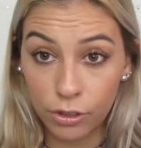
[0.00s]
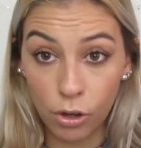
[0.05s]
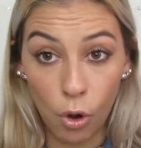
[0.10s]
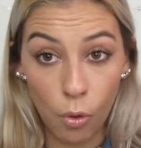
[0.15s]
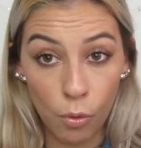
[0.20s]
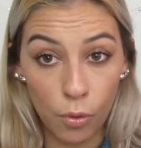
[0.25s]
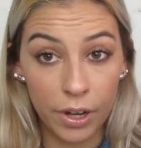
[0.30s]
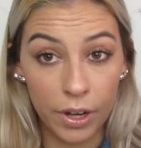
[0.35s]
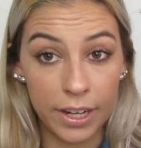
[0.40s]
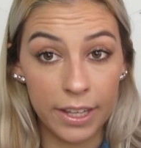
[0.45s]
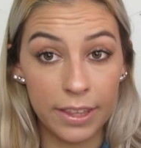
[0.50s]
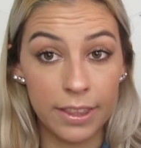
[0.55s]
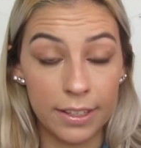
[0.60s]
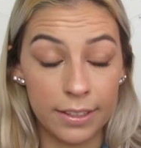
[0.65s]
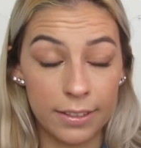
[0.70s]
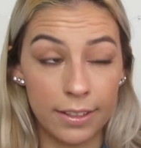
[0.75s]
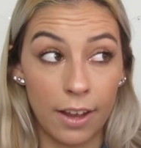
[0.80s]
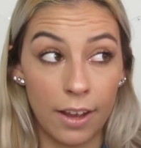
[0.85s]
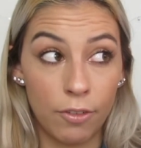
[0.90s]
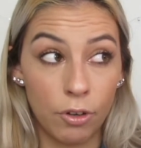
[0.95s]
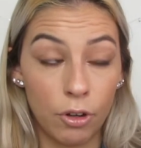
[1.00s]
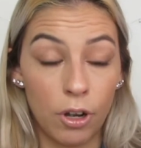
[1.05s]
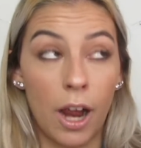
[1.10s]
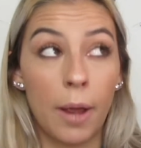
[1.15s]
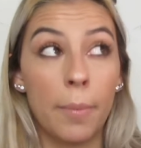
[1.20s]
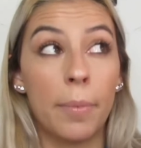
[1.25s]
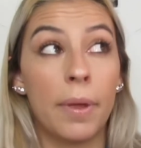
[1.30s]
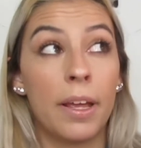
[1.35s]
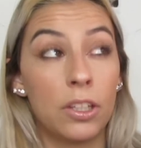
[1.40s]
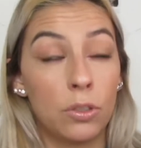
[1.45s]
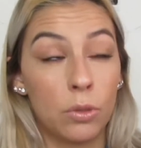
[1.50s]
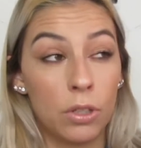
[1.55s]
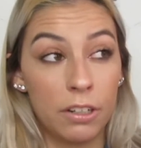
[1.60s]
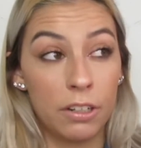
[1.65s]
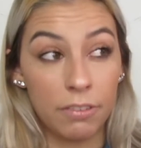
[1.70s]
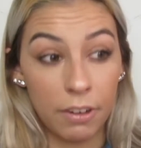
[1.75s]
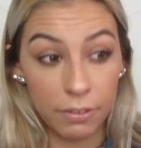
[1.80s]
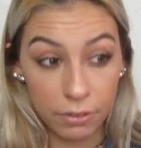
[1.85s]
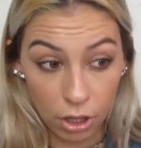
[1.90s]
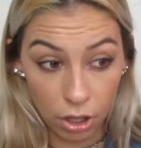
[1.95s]
already the, I've, I paid
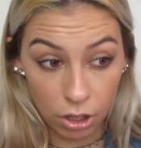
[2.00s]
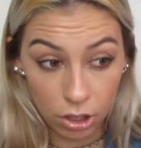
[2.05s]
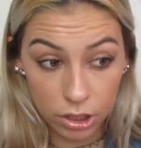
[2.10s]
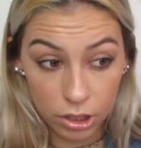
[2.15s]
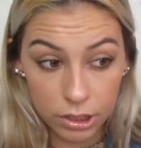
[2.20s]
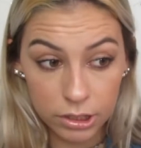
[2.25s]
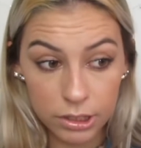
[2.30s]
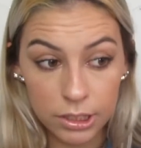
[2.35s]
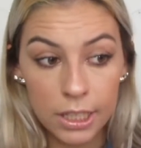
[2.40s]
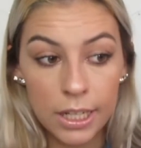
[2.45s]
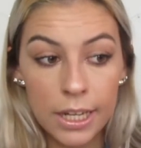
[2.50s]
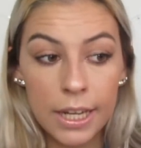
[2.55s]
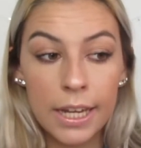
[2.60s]
$25.